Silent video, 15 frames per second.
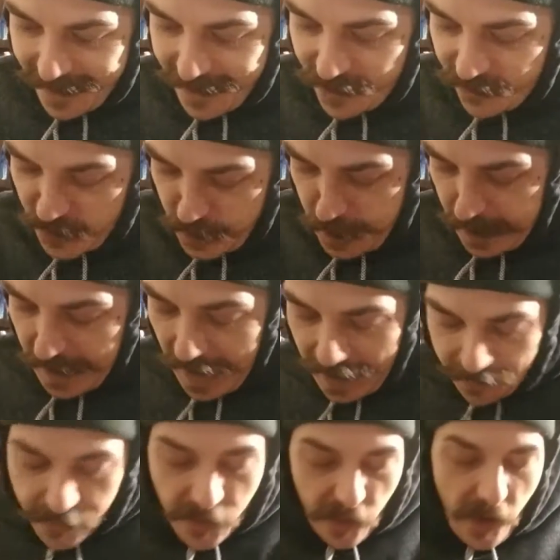Almost
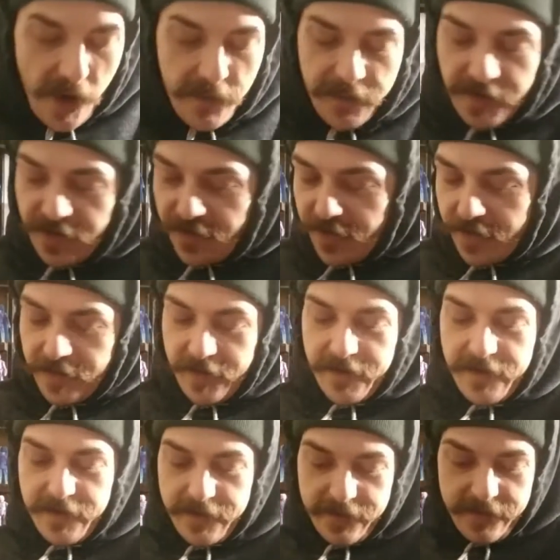became crumbs.
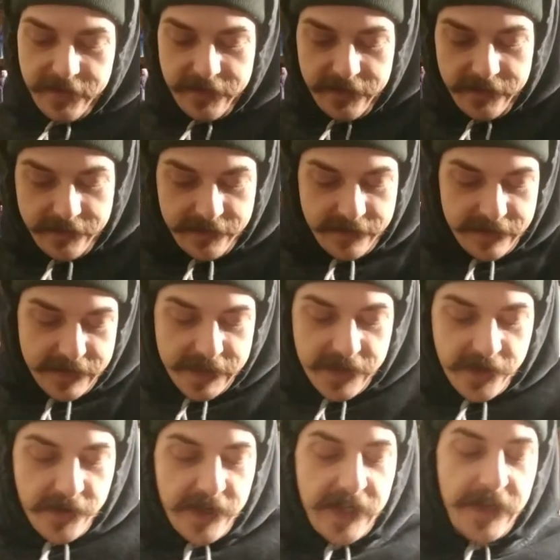
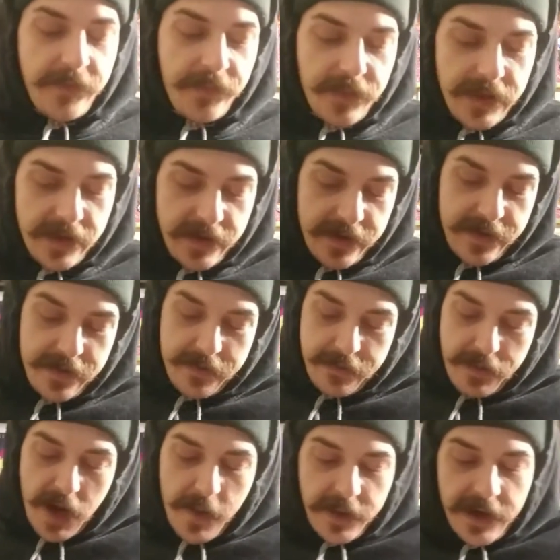Alrighty.
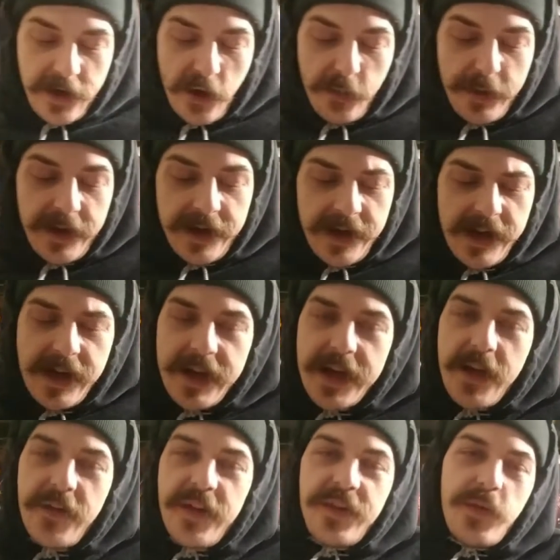Popping it open.
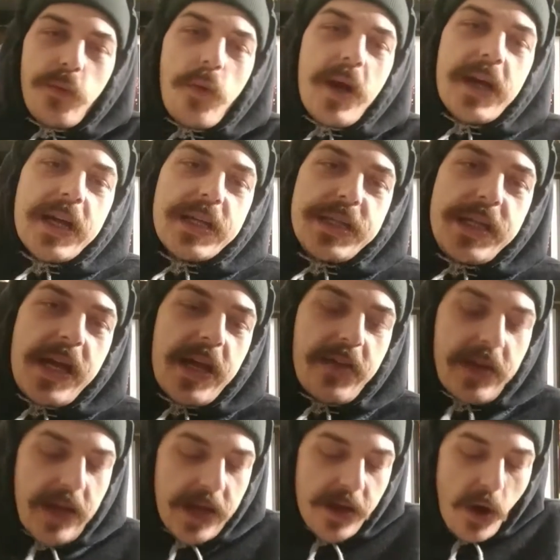Now this is why I say,
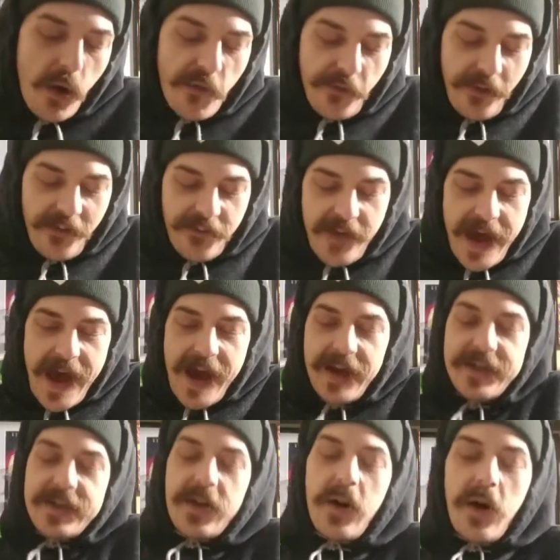like, I know for a
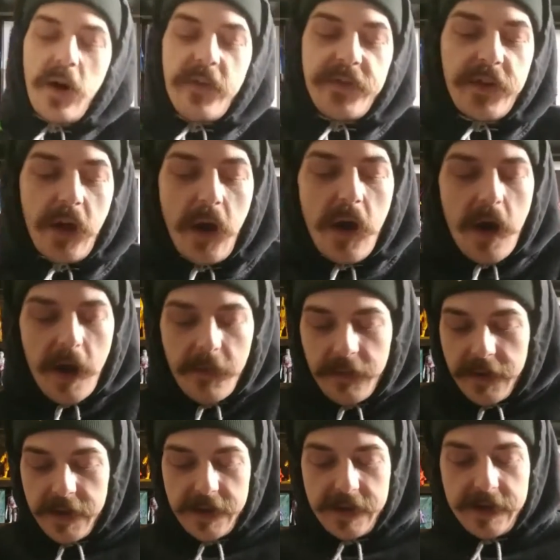fact, off the hop,
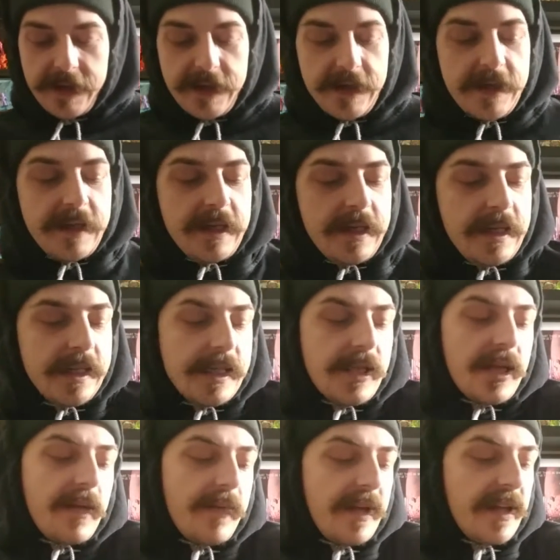it's
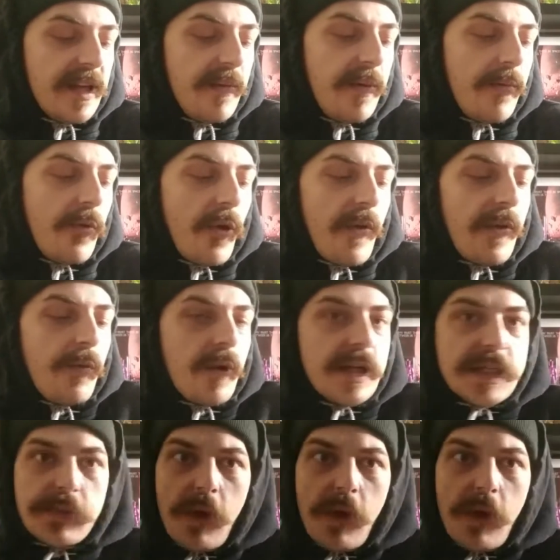gonna be a little bit more than one